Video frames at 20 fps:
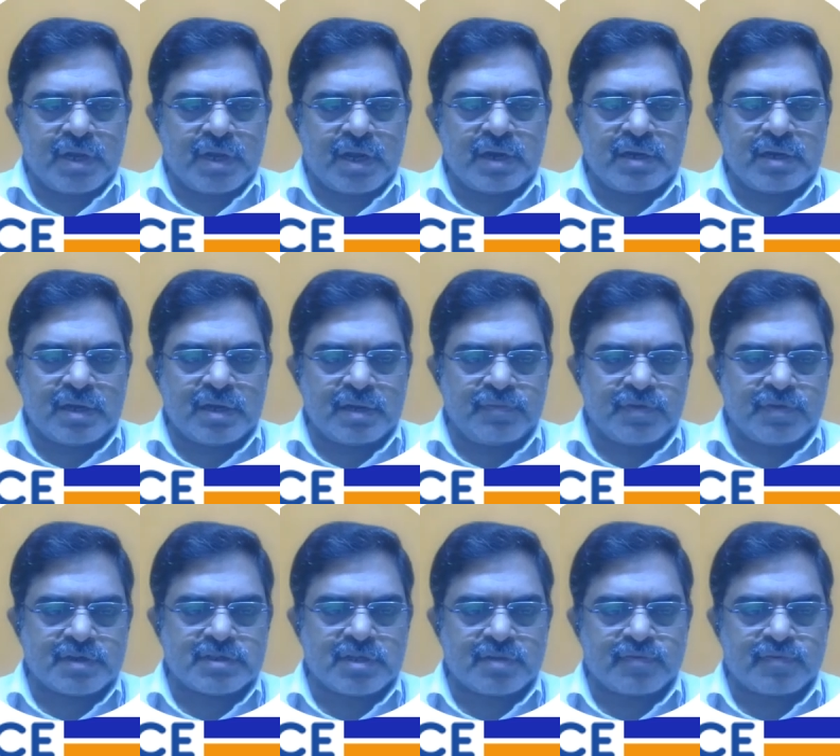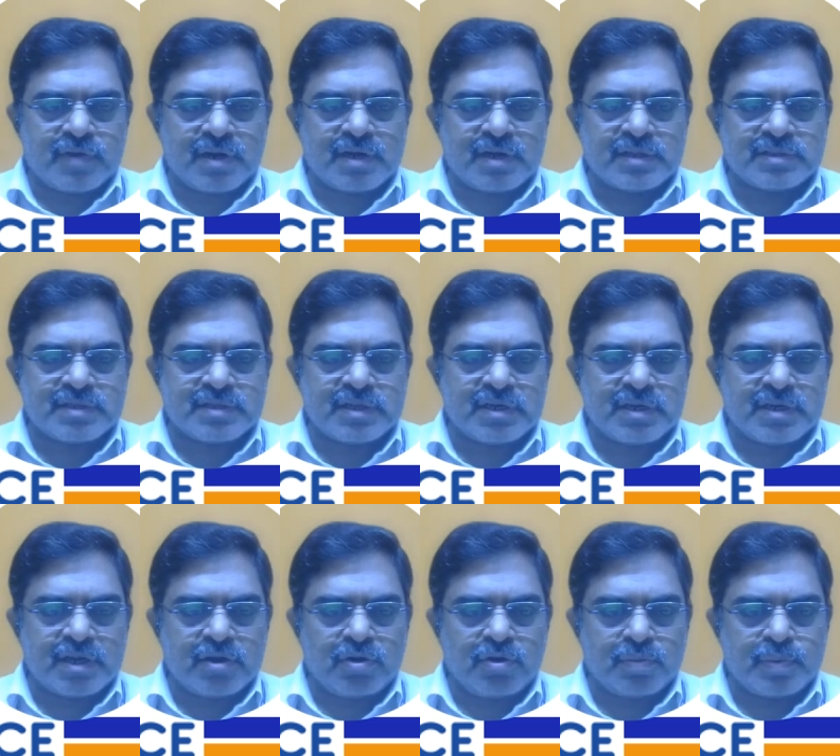and the effects of condenser
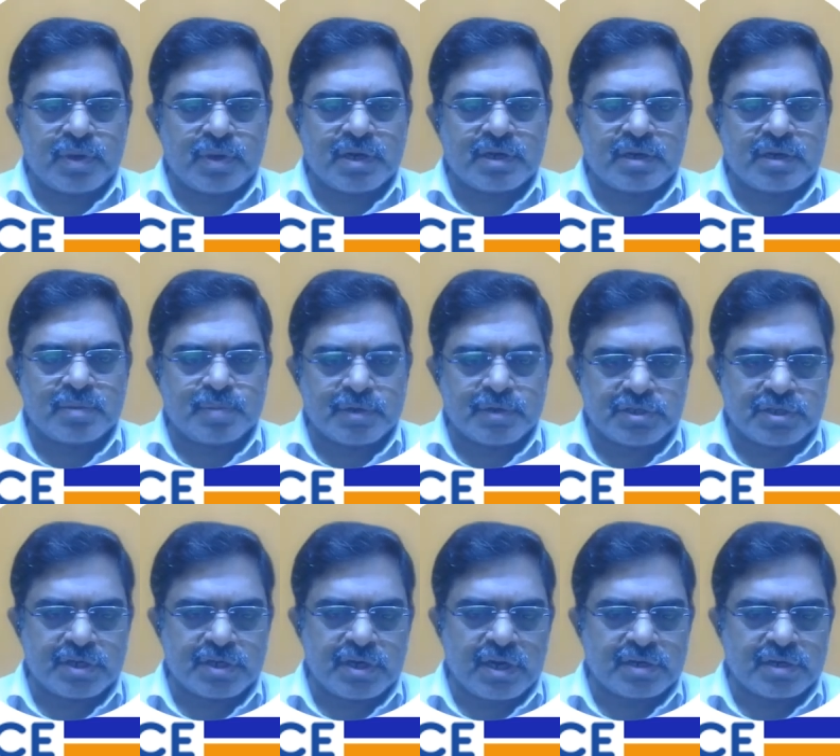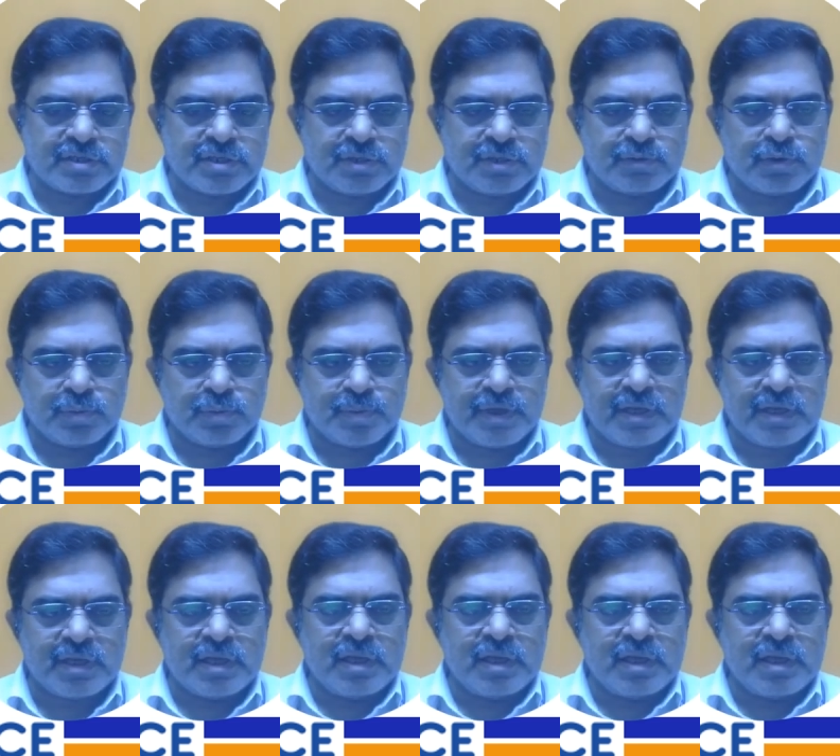and evaporator pressure on COP,